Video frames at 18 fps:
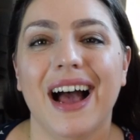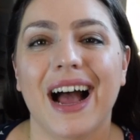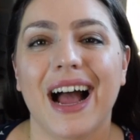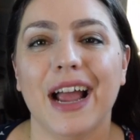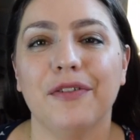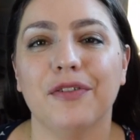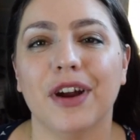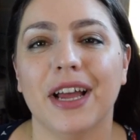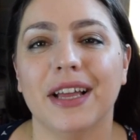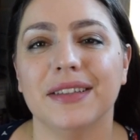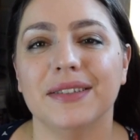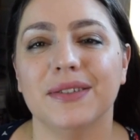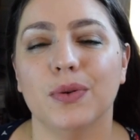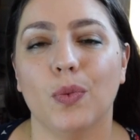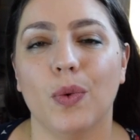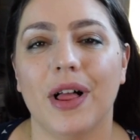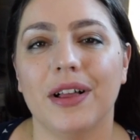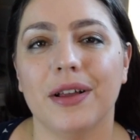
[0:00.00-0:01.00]
Hi friends,
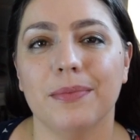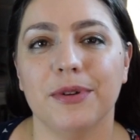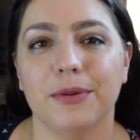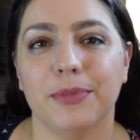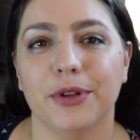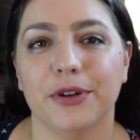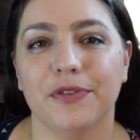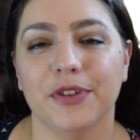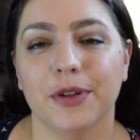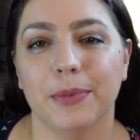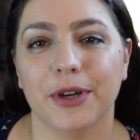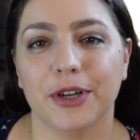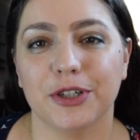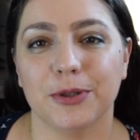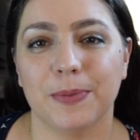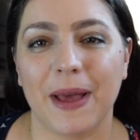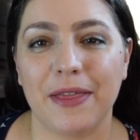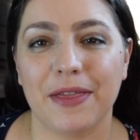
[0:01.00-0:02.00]
welcome to Beautifully
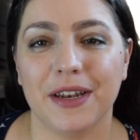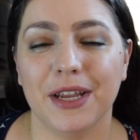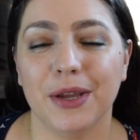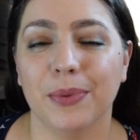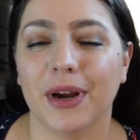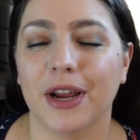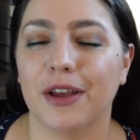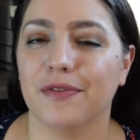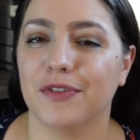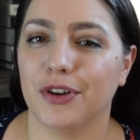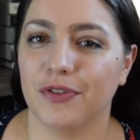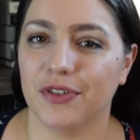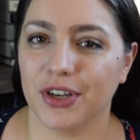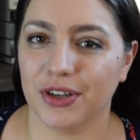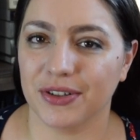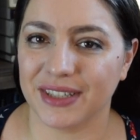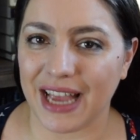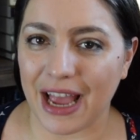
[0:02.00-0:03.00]
Bookish Bethany, where I have new
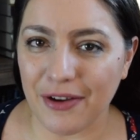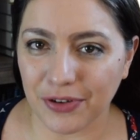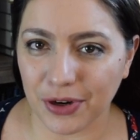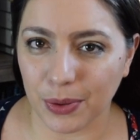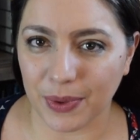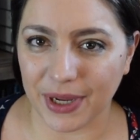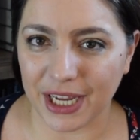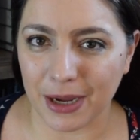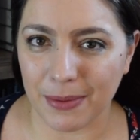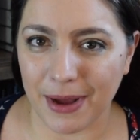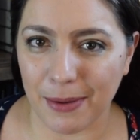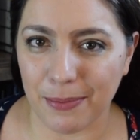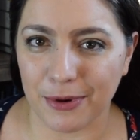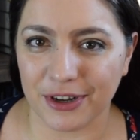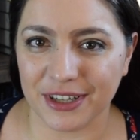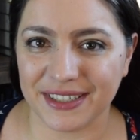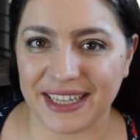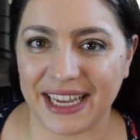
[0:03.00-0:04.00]
videos every week about
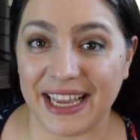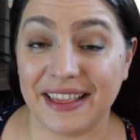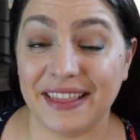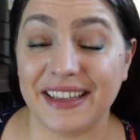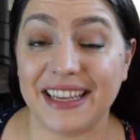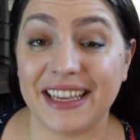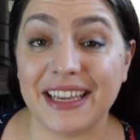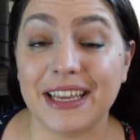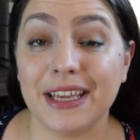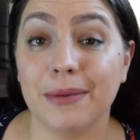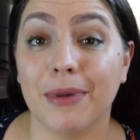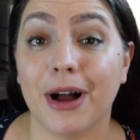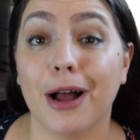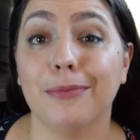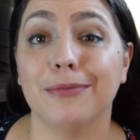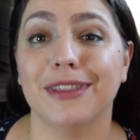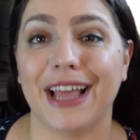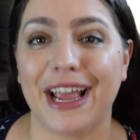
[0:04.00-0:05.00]
books and the geeky
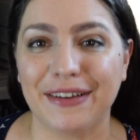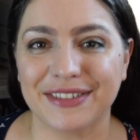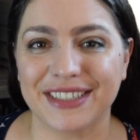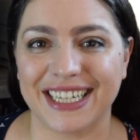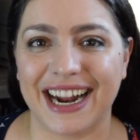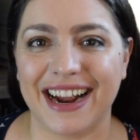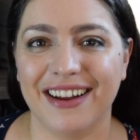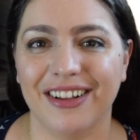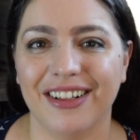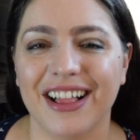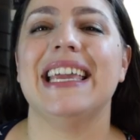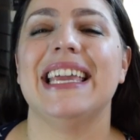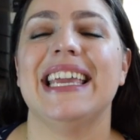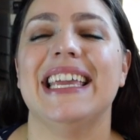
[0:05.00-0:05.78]
mom lifestyle.